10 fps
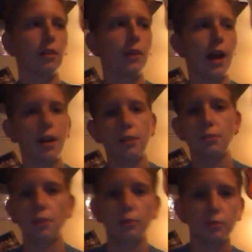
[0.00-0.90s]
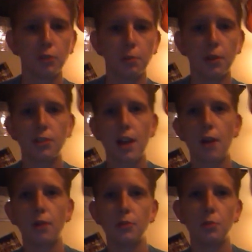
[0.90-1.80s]
How do you know so much? How
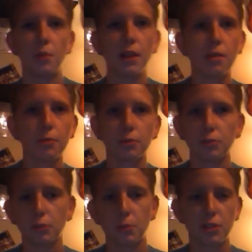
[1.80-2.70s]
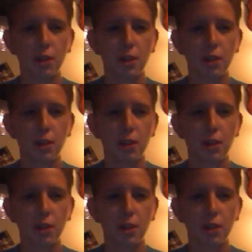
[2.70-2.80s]
have you been through so much?